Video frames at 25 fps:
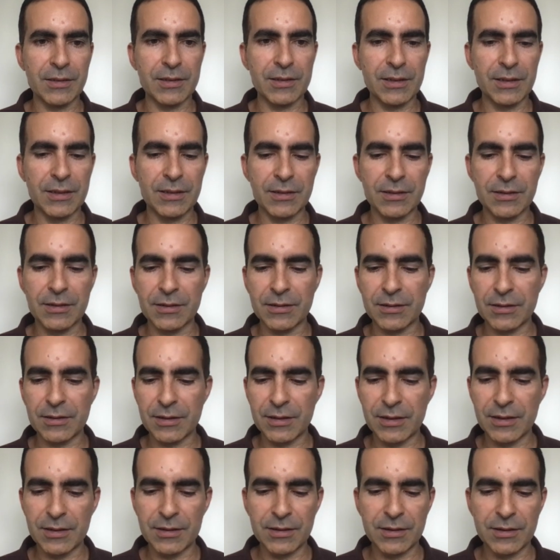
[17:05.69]
in
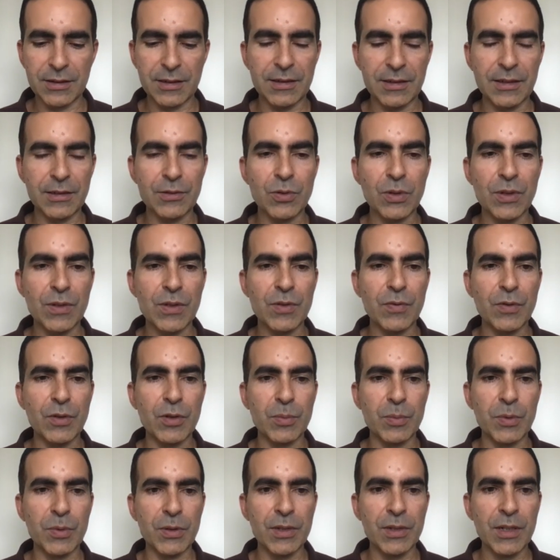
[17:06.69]
a
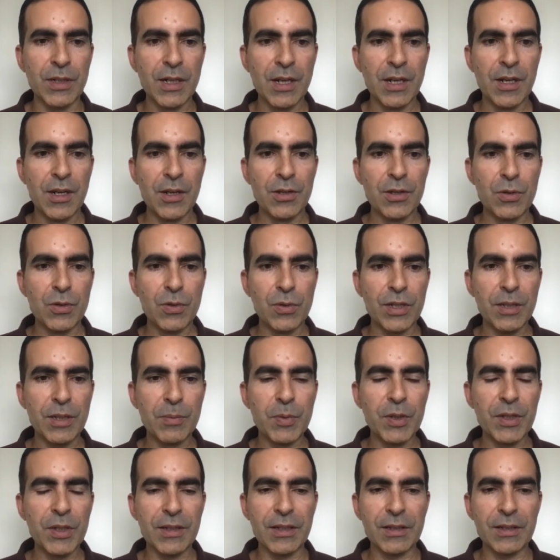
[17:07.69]
transformer, you're
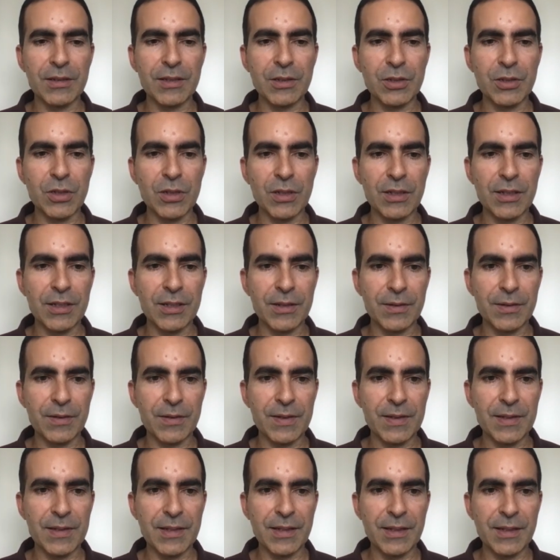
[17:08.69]
keeping the attention layer the
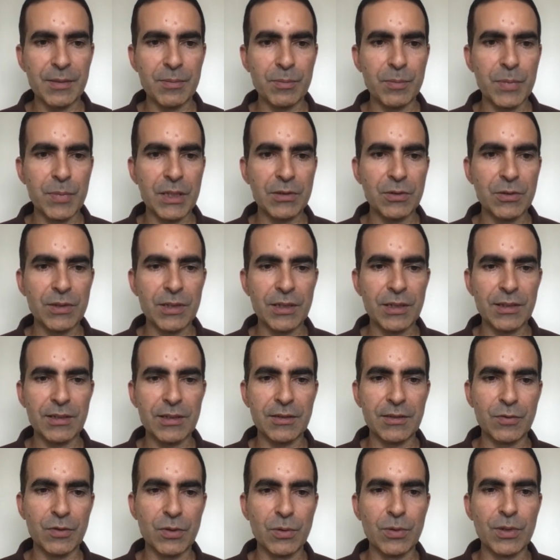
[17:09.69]
same, but
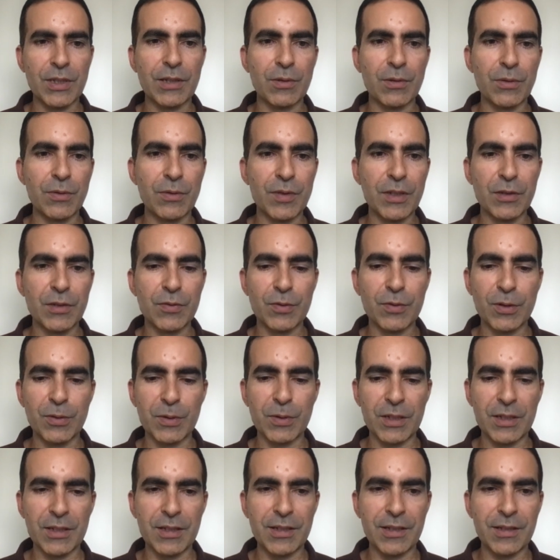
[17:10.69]
if you look at the
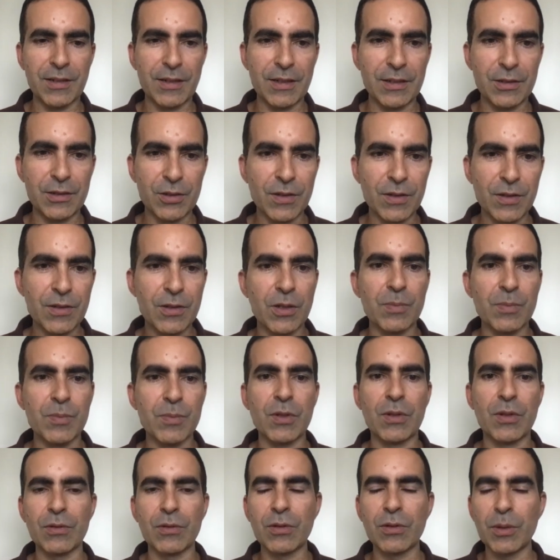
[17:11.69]
feed-forward layer that just
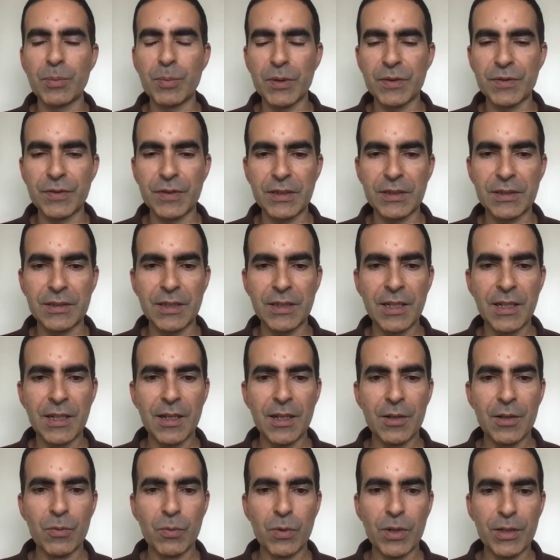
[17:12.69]
comes on top of it,
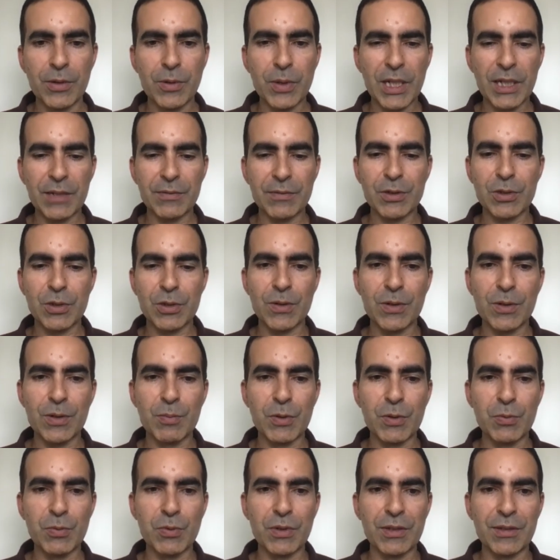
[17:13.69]
well, you have a choice
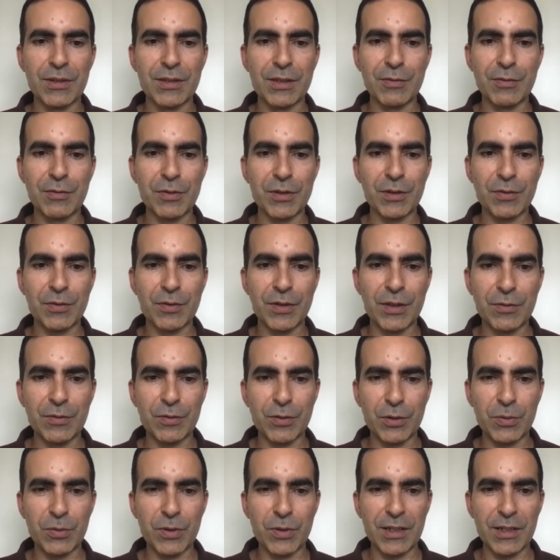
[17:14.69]
between different
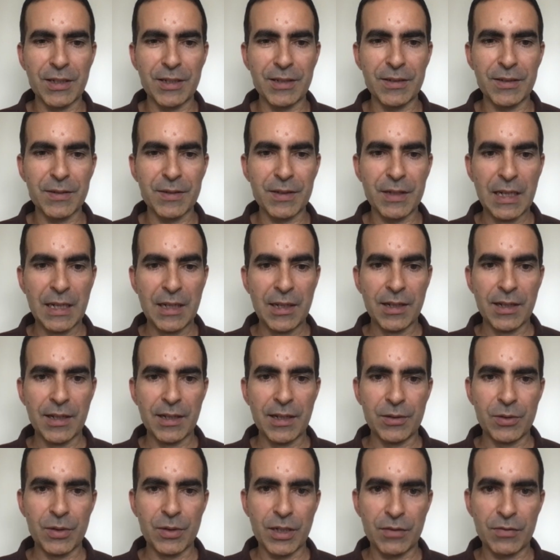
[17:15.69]
feed-forward layers,
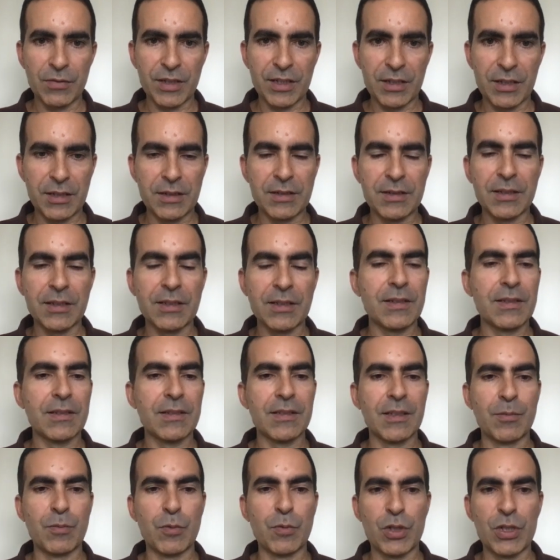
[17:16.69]
and you have a gating
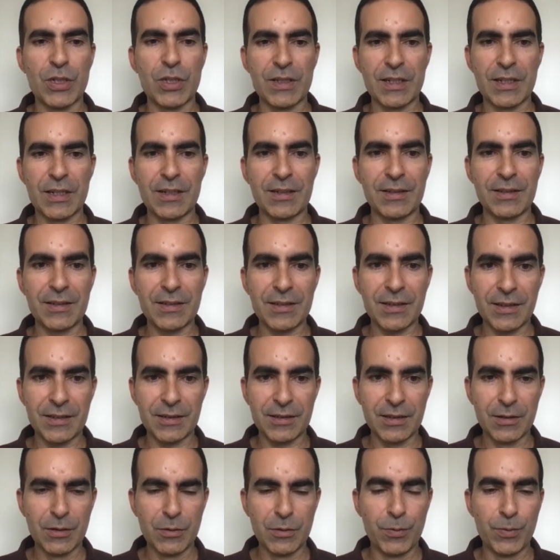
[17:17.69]
system which is going to
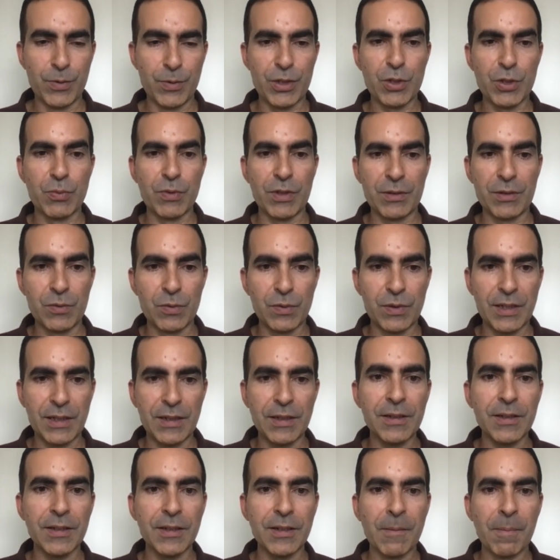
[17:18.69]
decide which one to
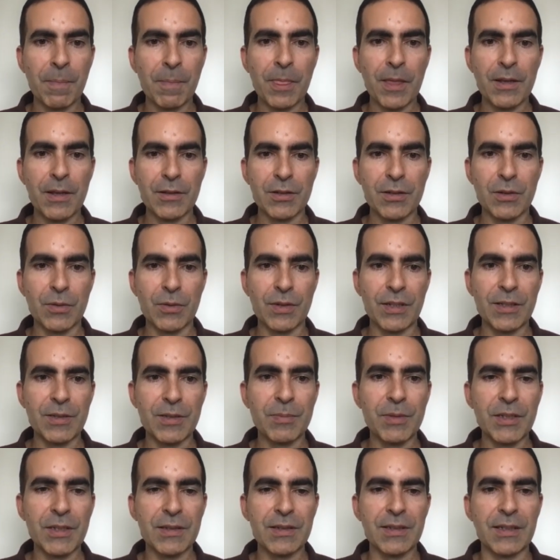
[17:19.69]
take. So this
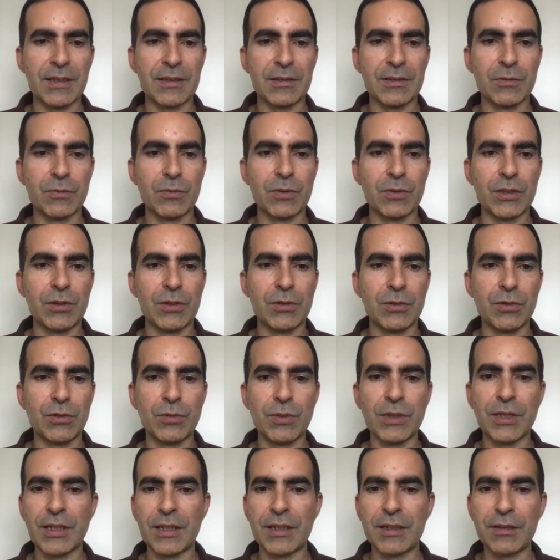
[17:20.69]
means that when you're
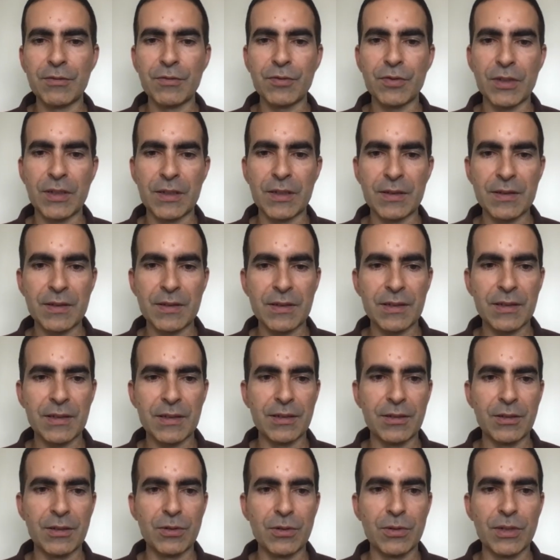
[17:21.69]
doing an inference,
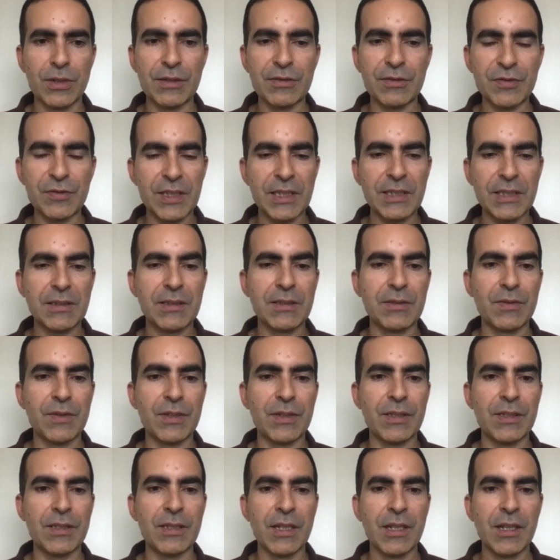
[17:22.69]
you're
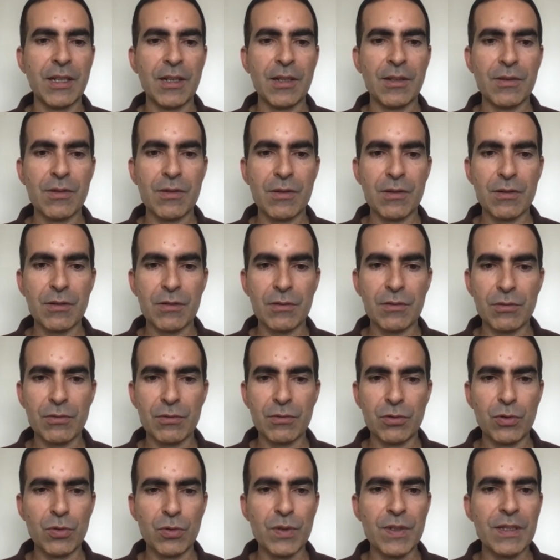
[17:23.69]
effectively
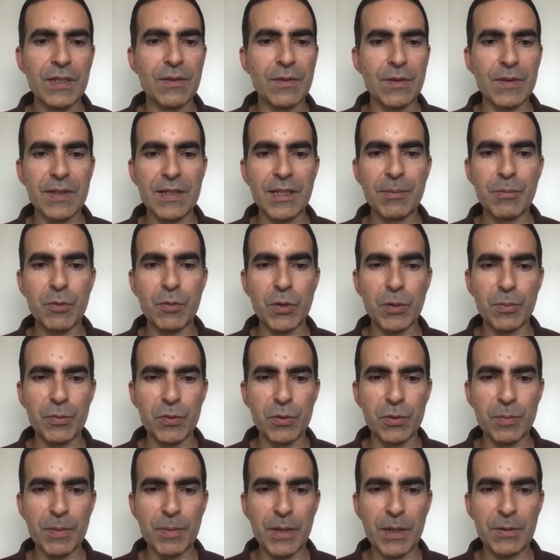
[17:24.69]
using the same
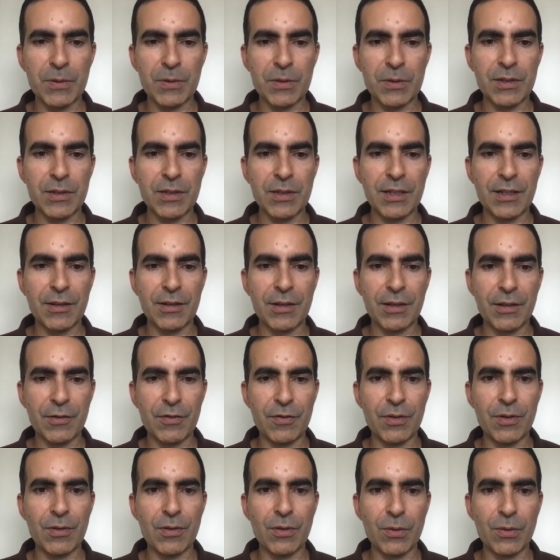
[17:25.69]
compute power,
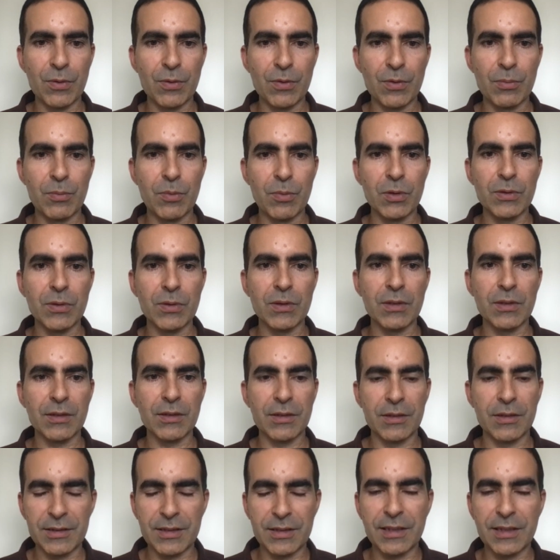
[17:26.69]
even though the model
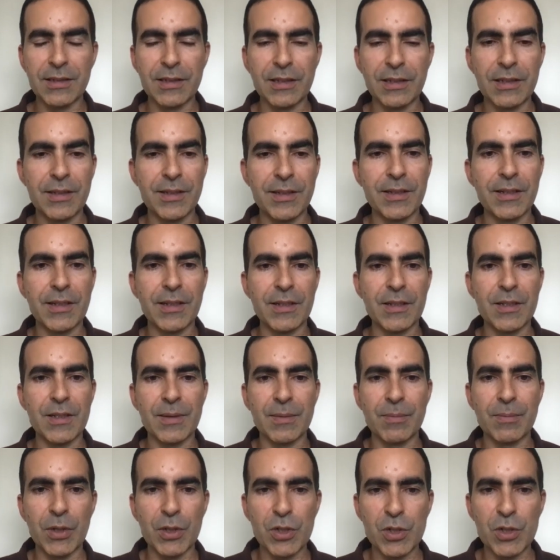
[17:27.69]
technically
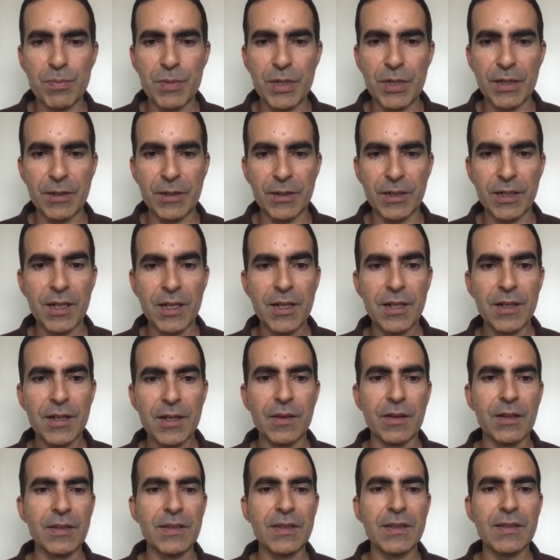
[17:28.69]
is much bigger.
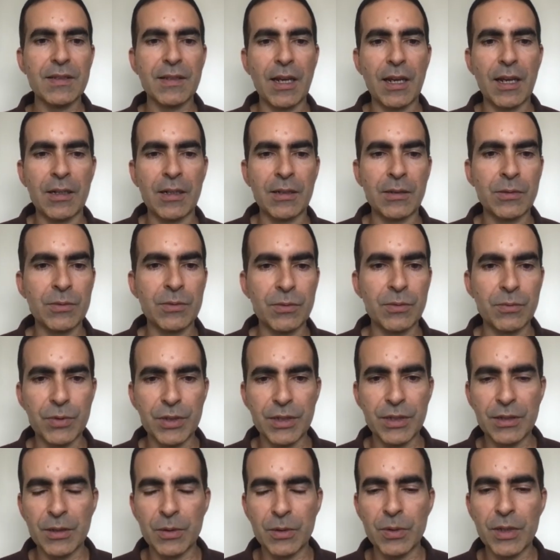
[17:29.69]
This is how
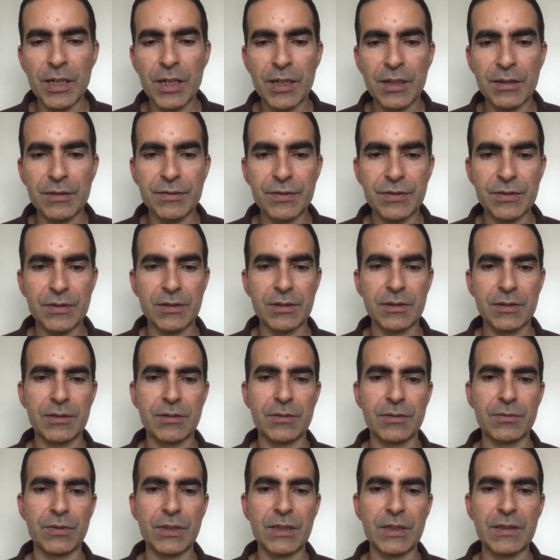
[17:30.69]
we now have
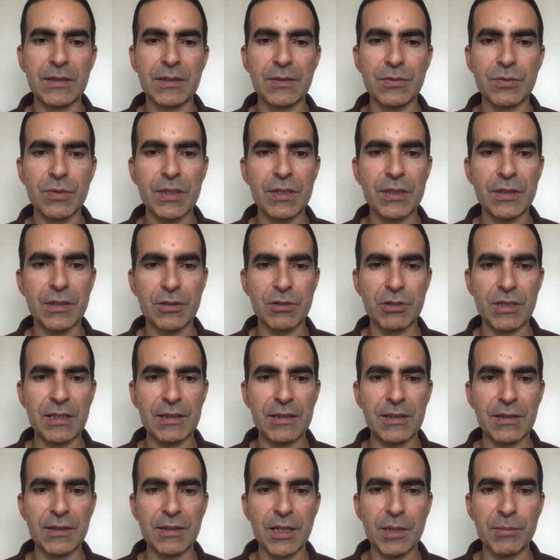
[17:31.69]
recent research
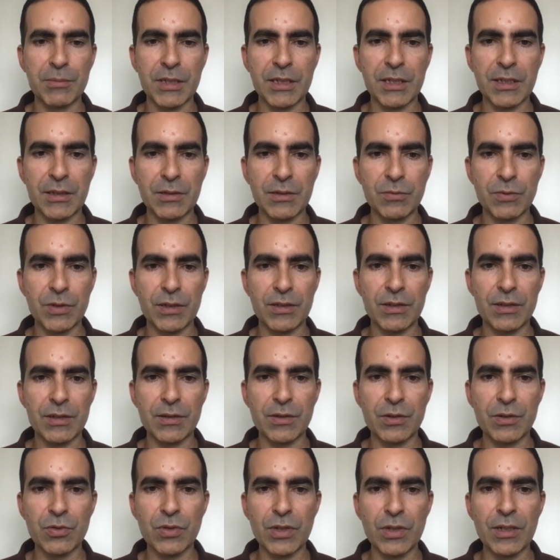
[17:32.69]
that is coming in with
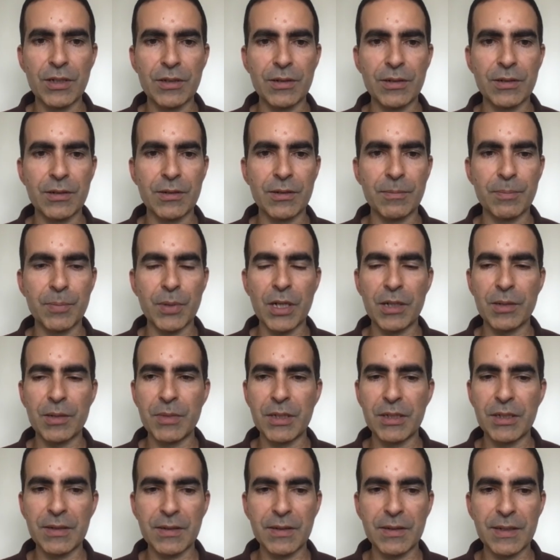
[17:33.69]
trillion
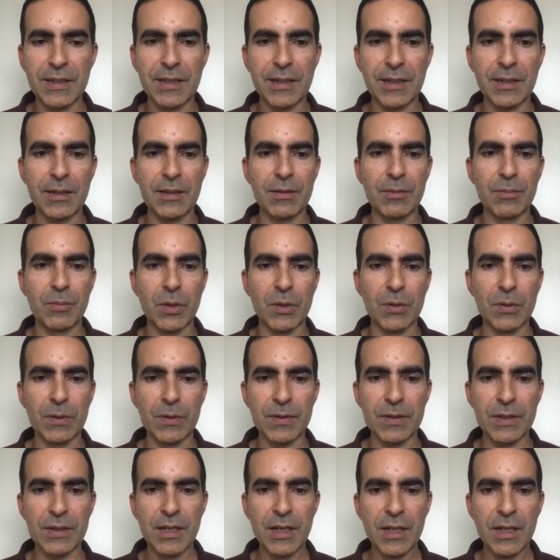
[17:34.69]
parameter scale
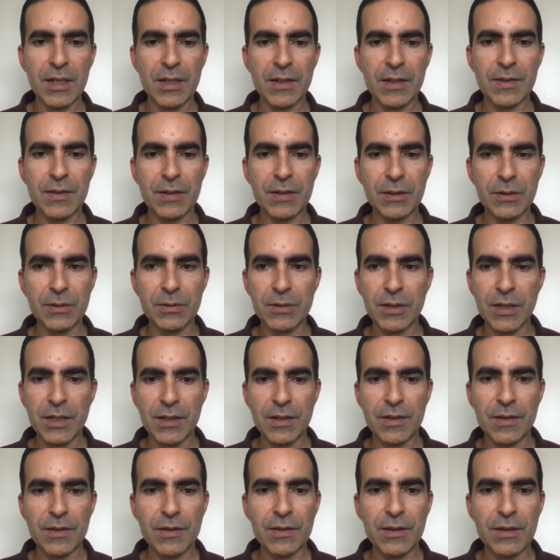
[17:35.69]
models. So
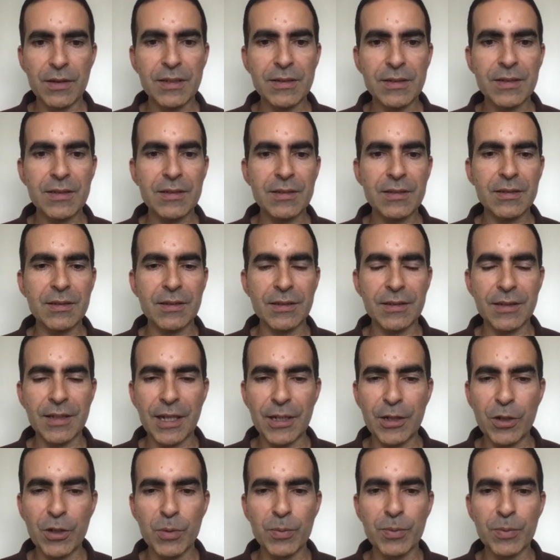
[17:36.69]
this,
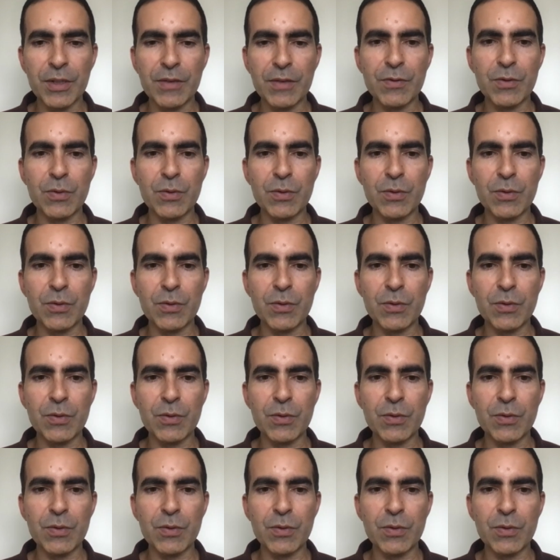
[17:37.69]
I hope, gives